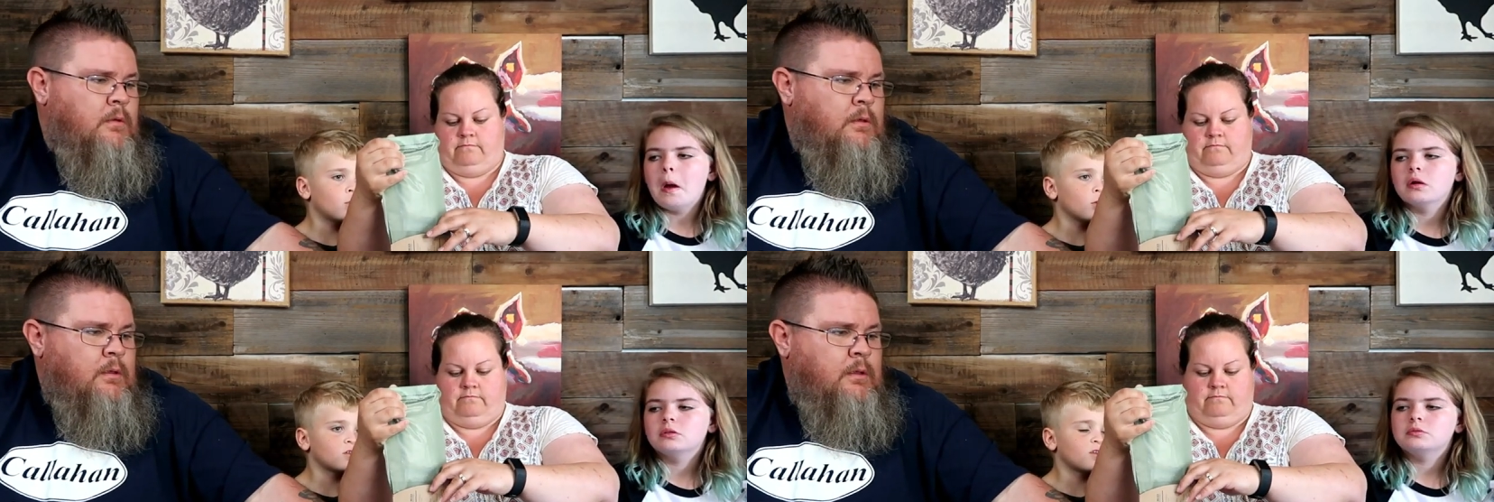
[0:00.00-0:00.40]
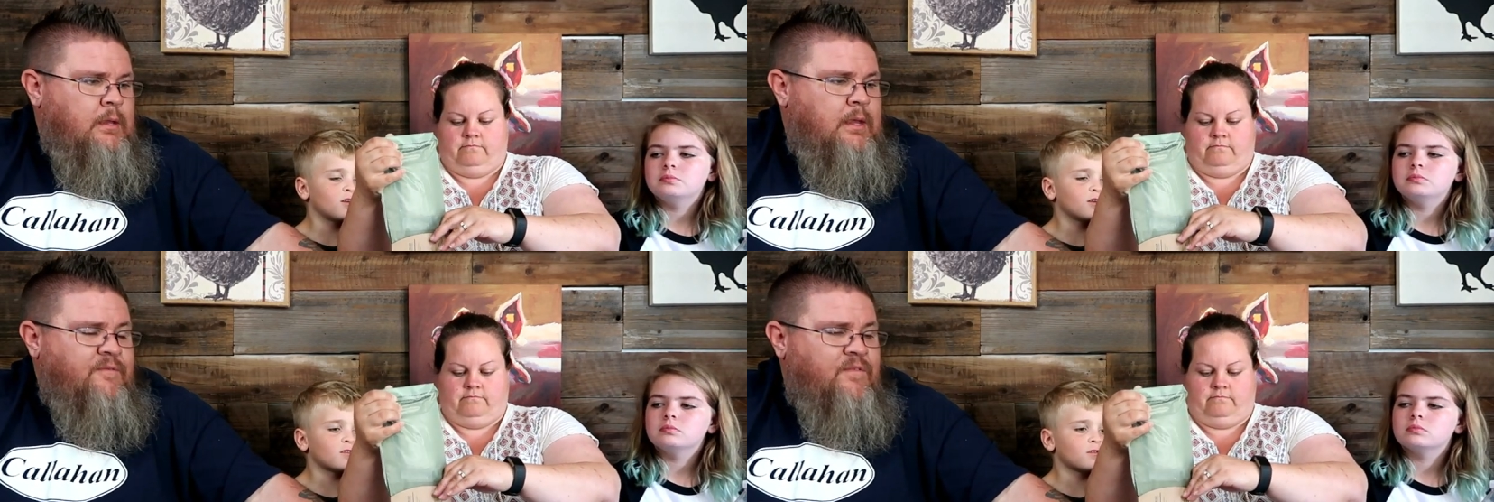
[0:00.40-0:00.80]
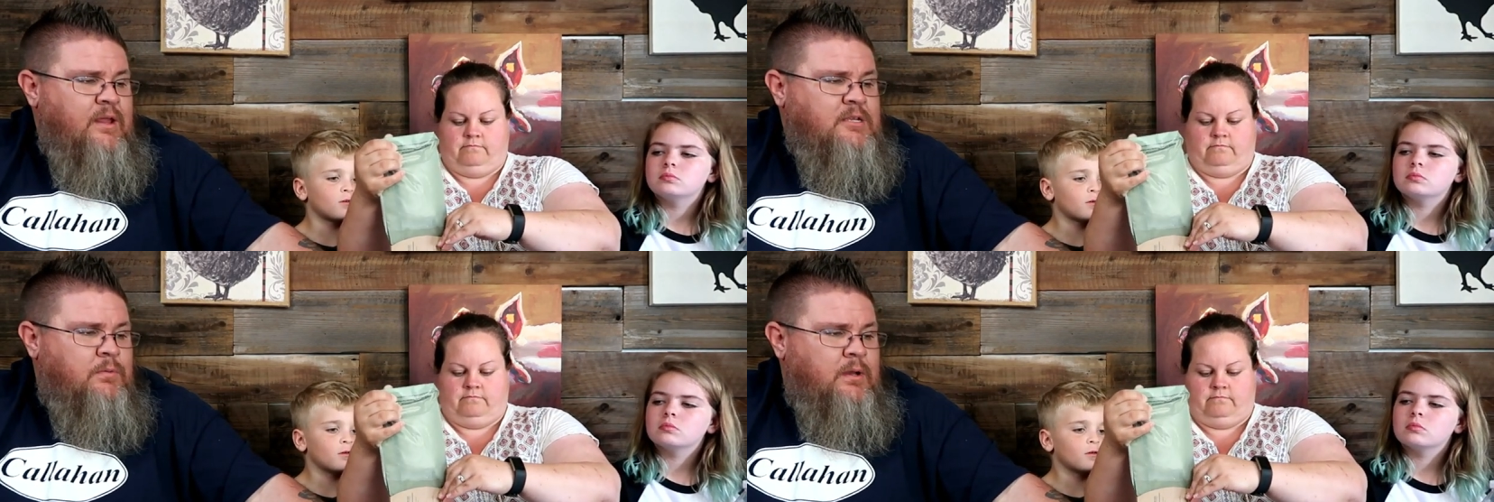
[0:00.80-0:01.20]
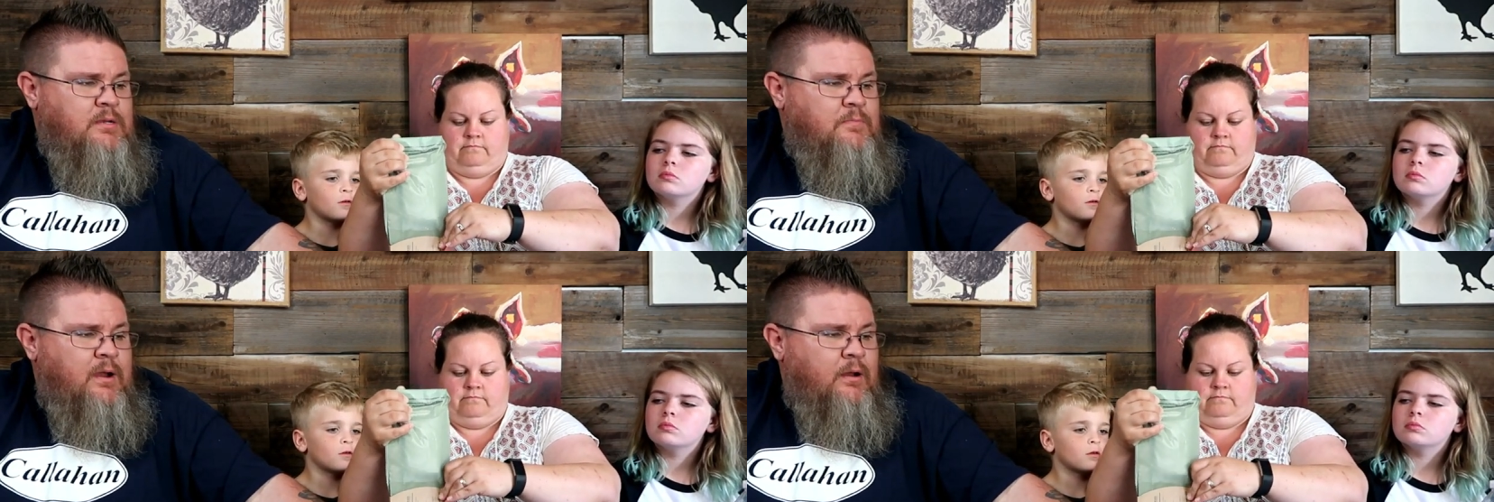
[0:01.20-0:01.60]
Speaker 1: Oh, it fits, but
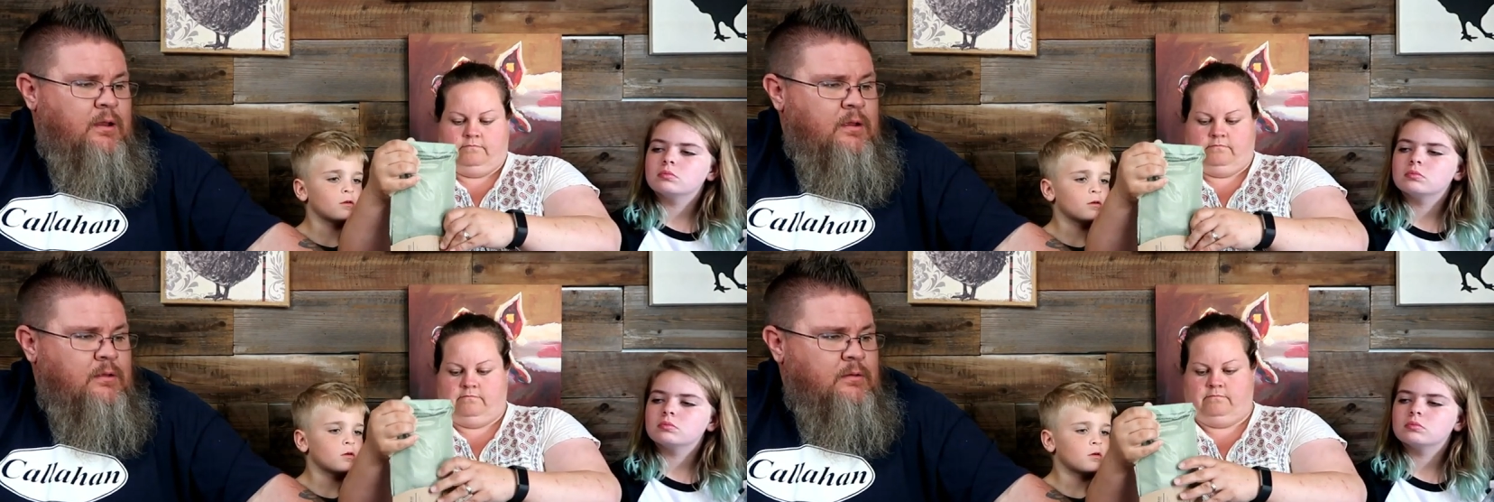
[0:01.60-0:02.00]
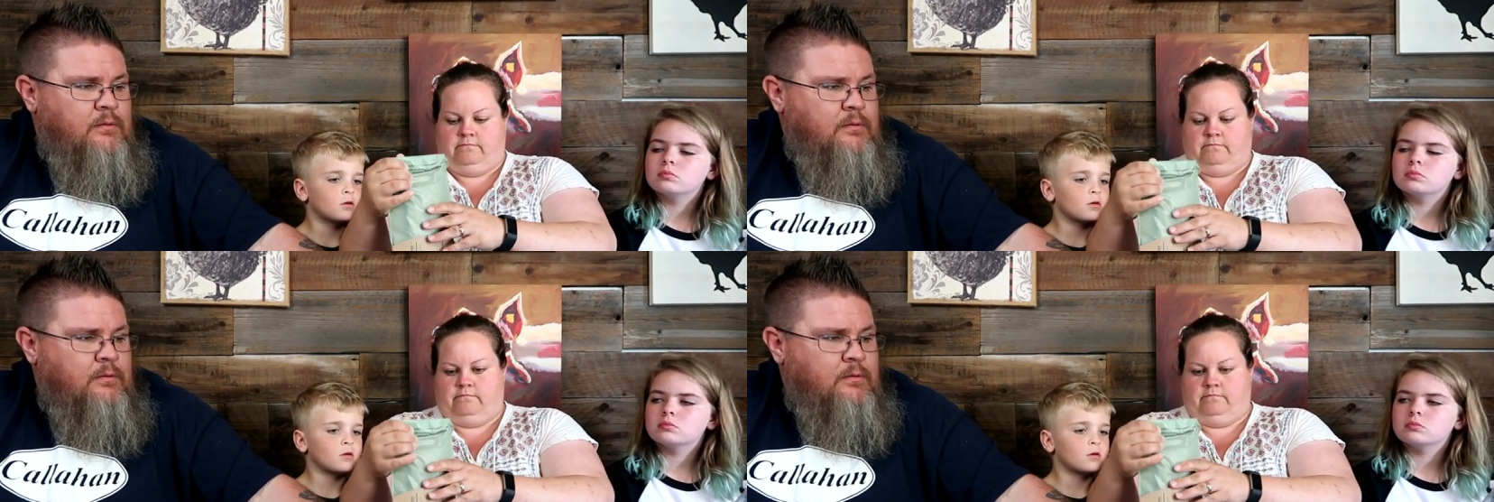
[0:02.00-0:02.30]
it's barely huh?